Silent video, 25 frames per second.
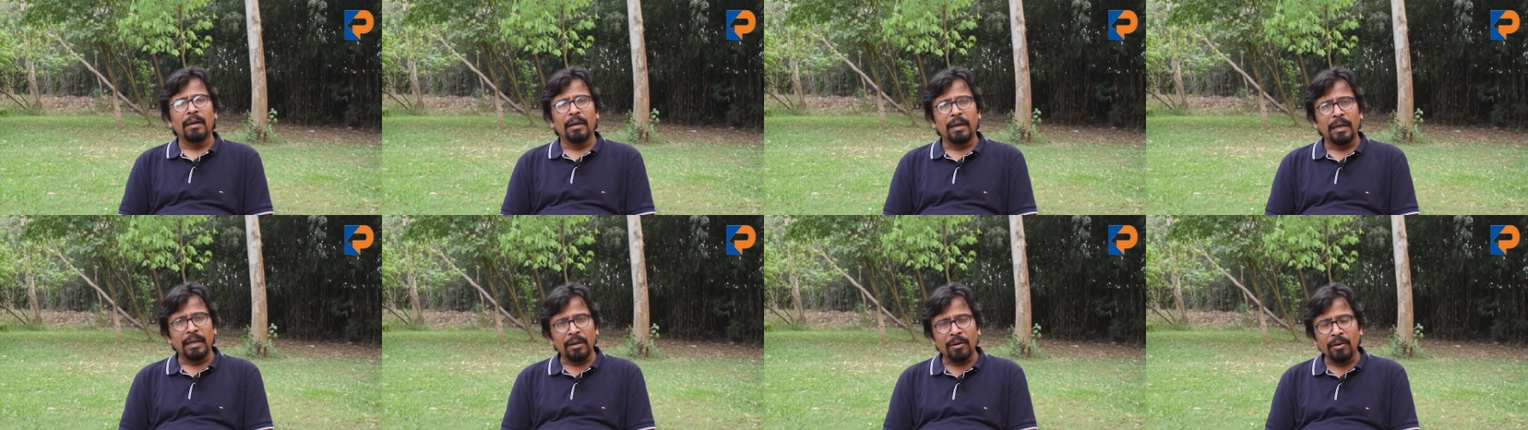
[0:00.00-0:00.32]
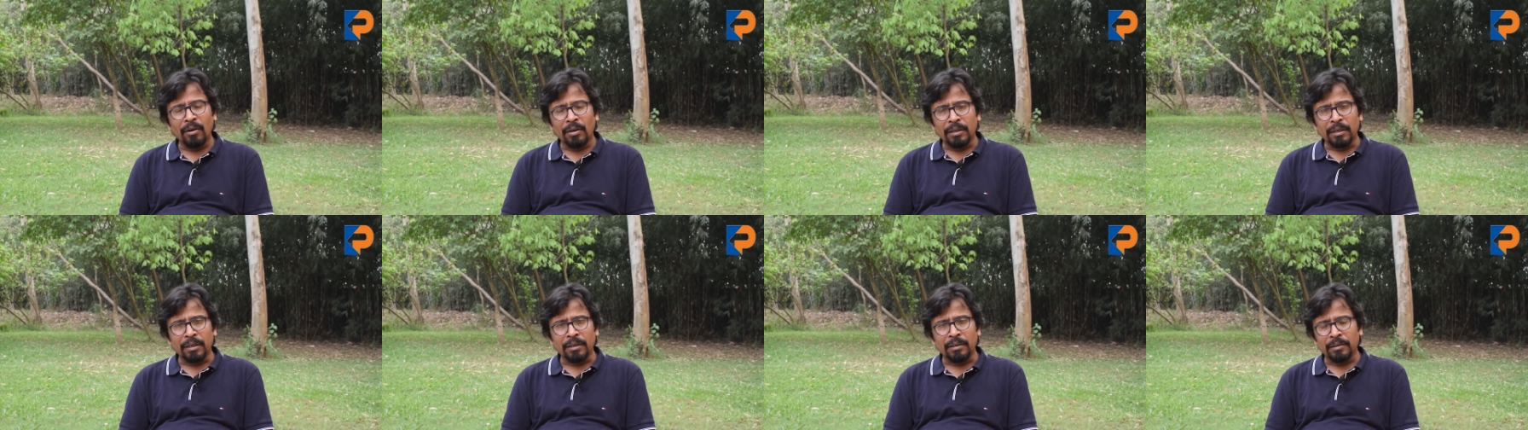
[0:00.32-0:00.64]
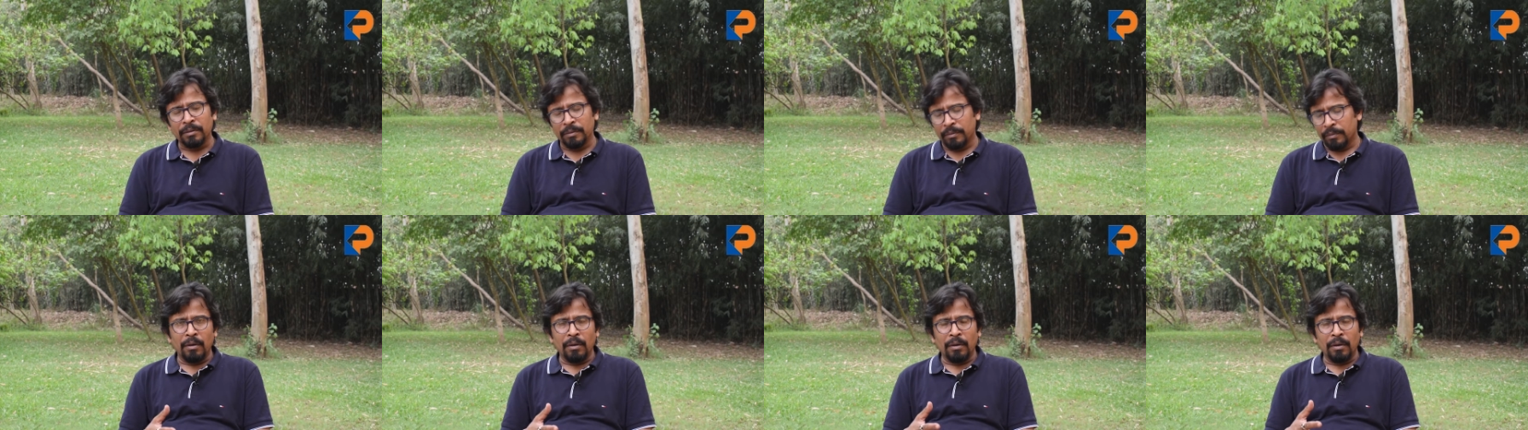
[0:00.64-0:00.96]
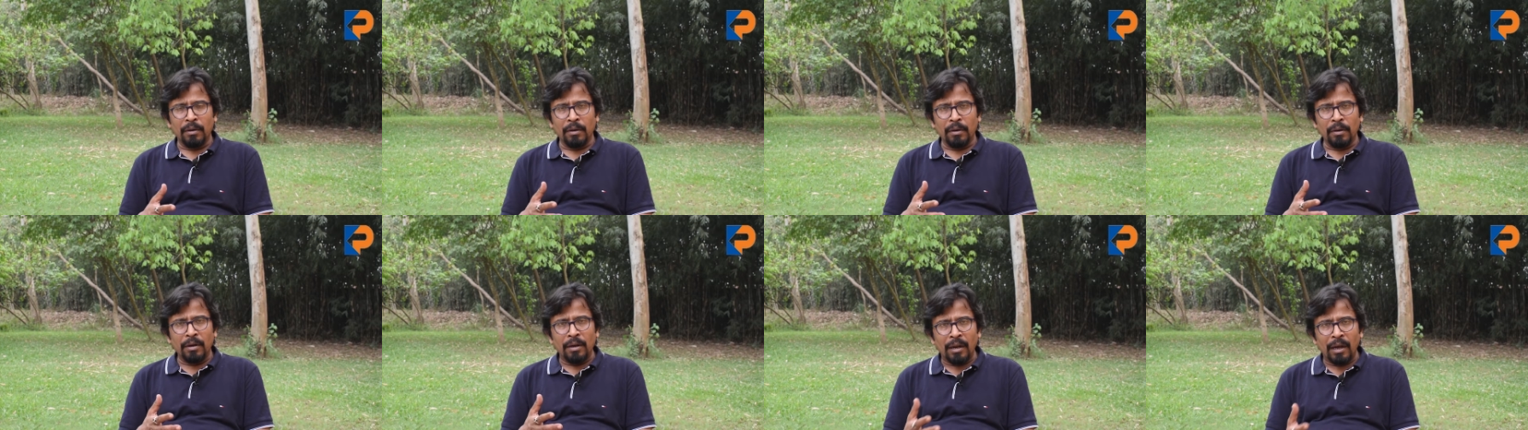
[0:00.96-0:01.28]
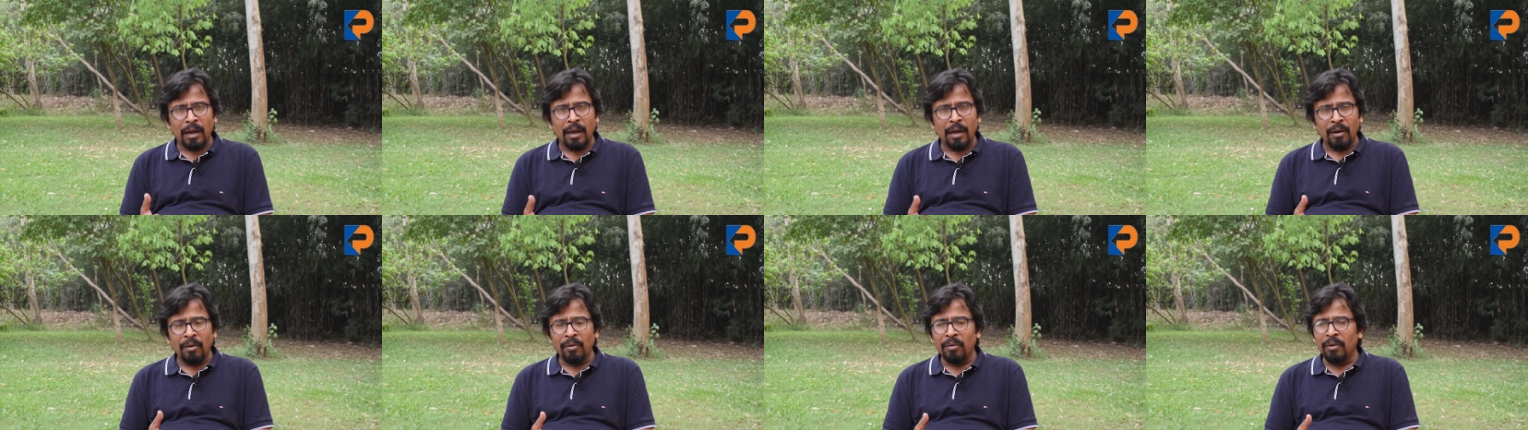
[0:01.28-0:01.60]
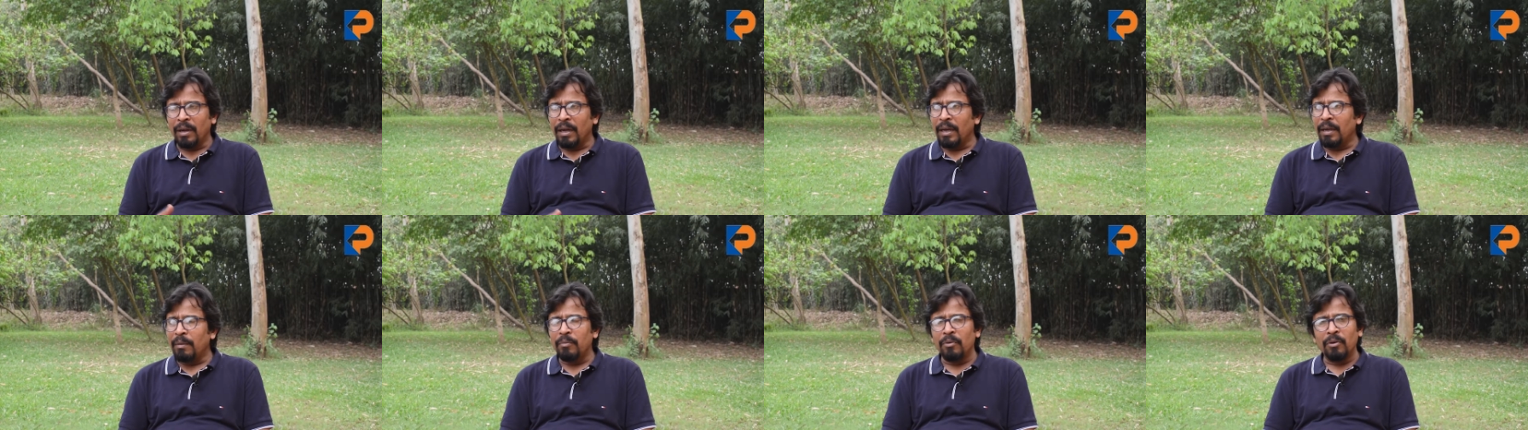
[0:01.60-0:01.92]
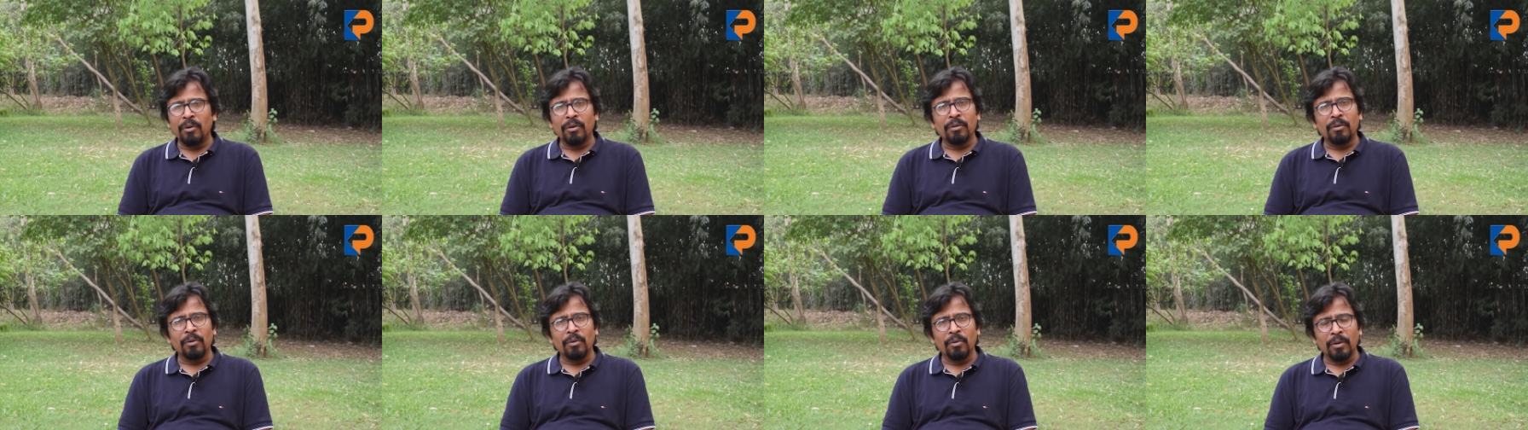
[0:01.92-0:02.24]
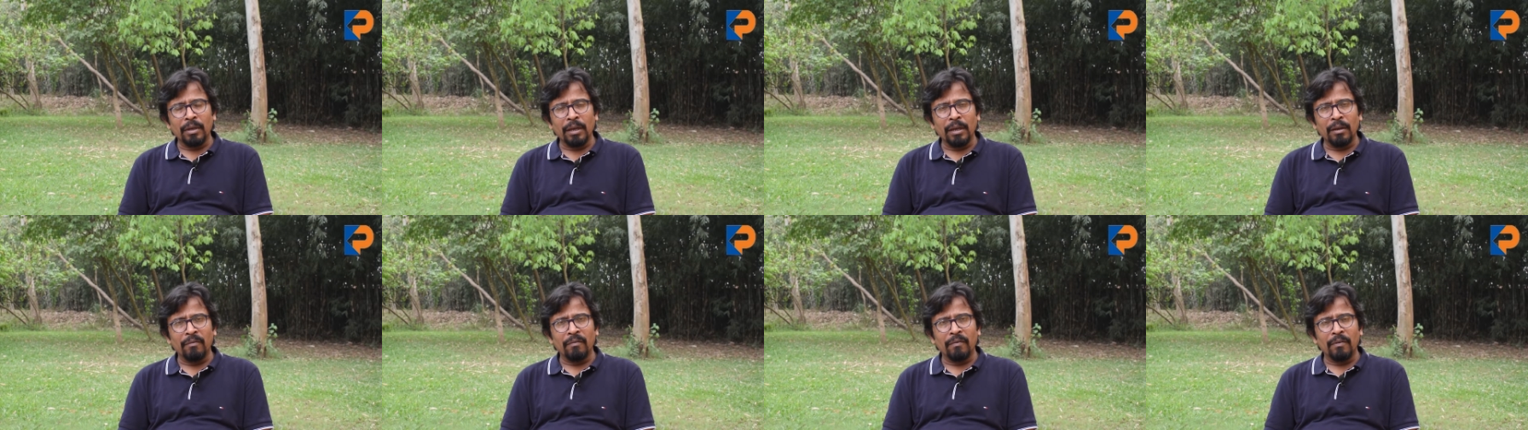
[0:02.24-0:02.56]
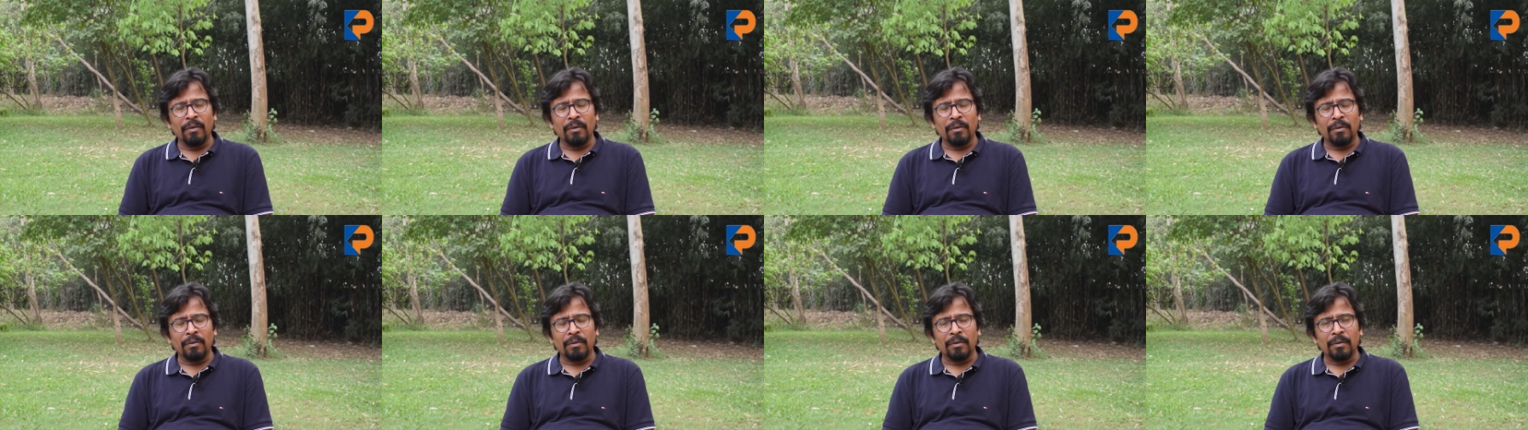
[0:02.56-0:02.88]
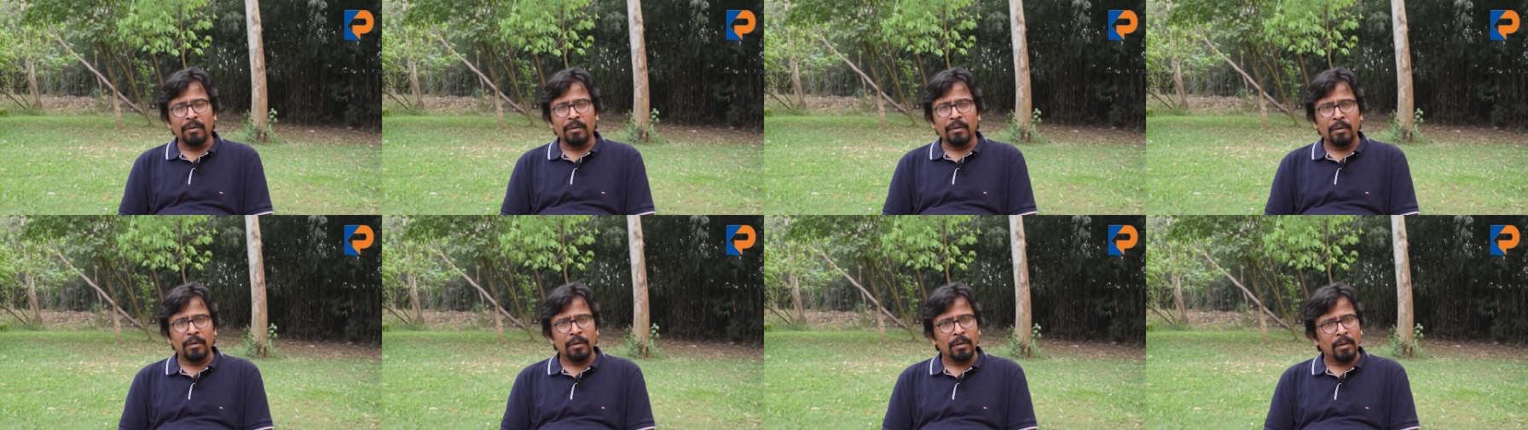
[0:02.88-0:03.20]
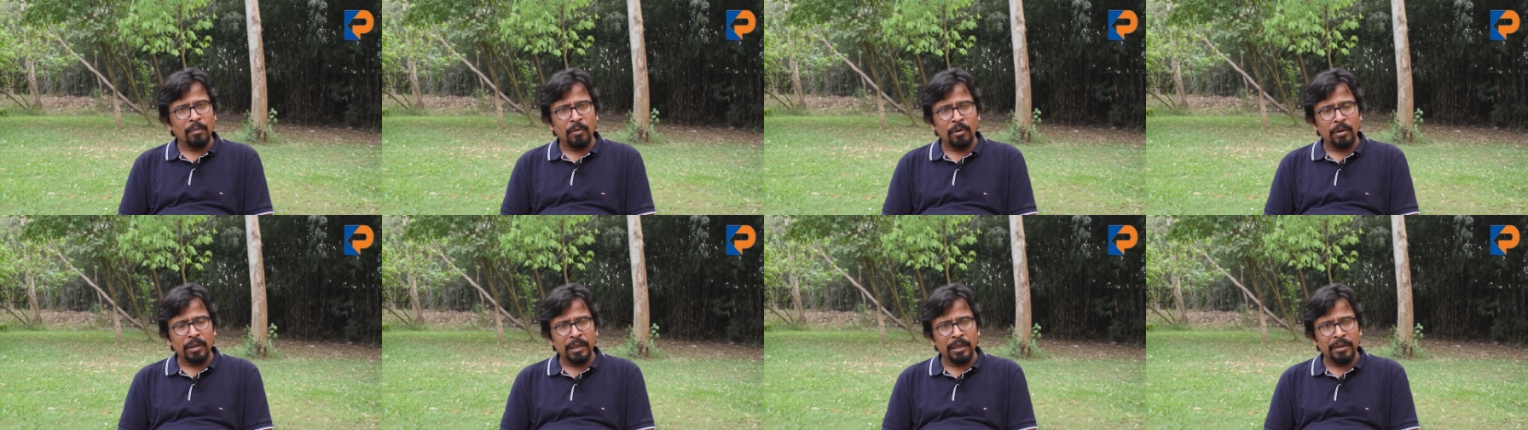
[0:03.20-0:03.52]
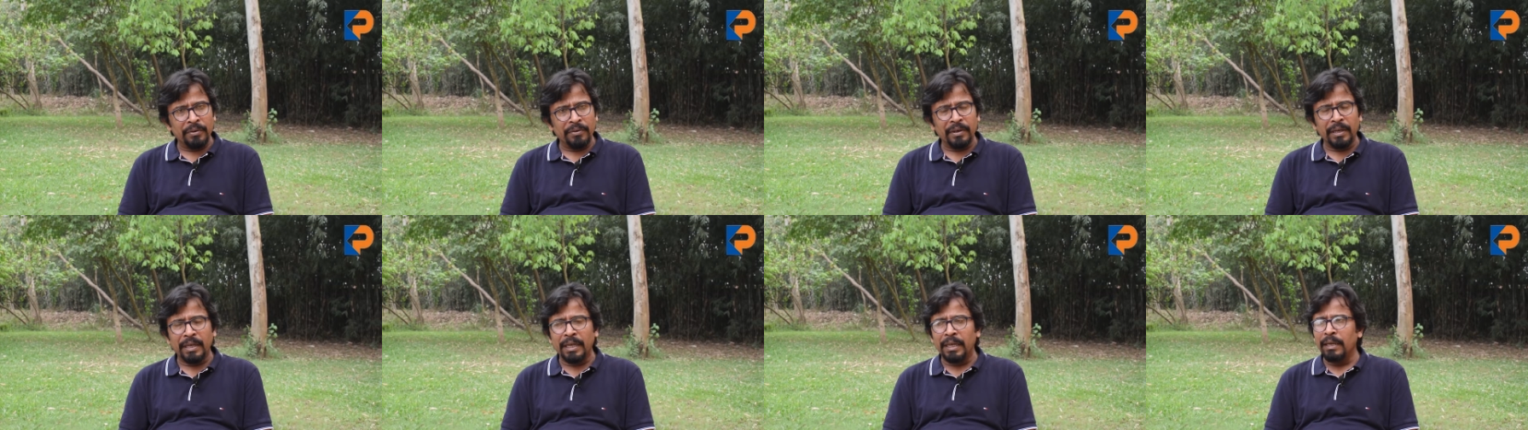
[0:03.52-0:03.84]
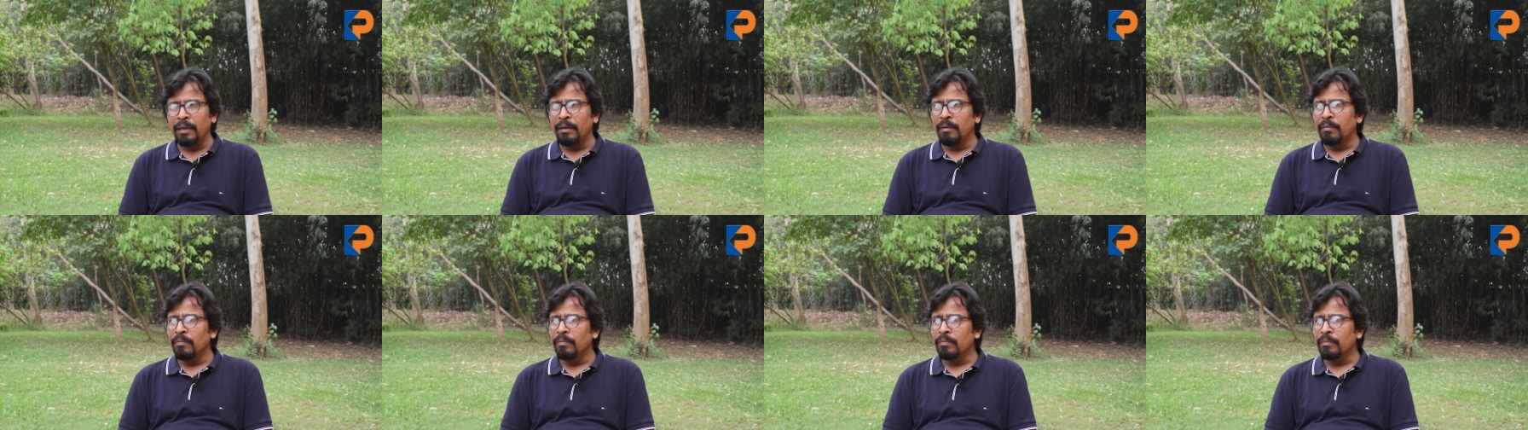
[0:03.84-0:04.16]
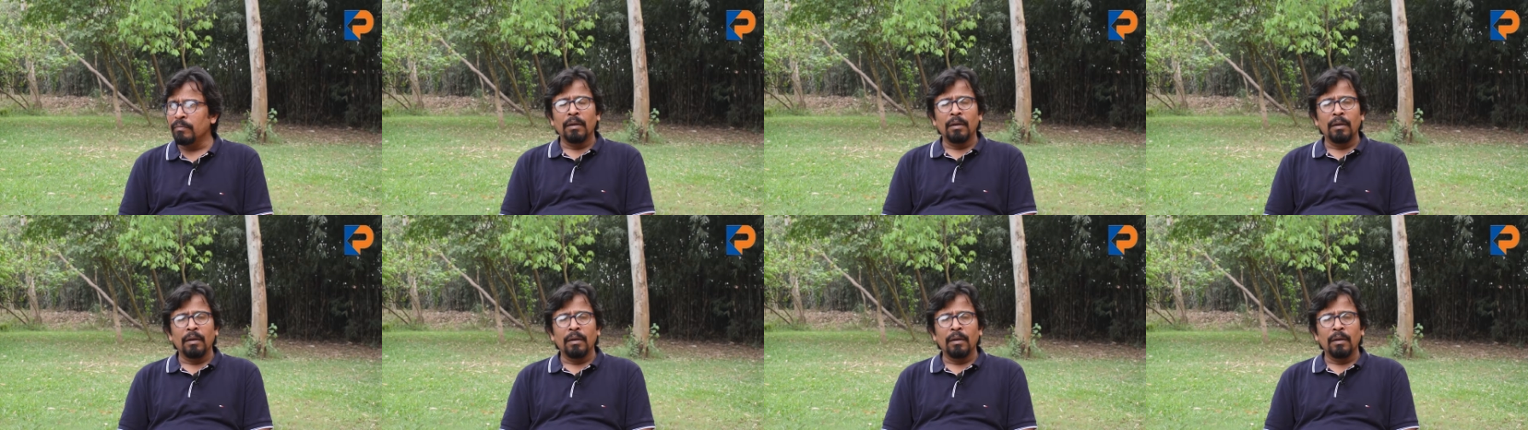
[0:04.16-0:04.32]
I got it. Now, I am not looking for the monetary gain.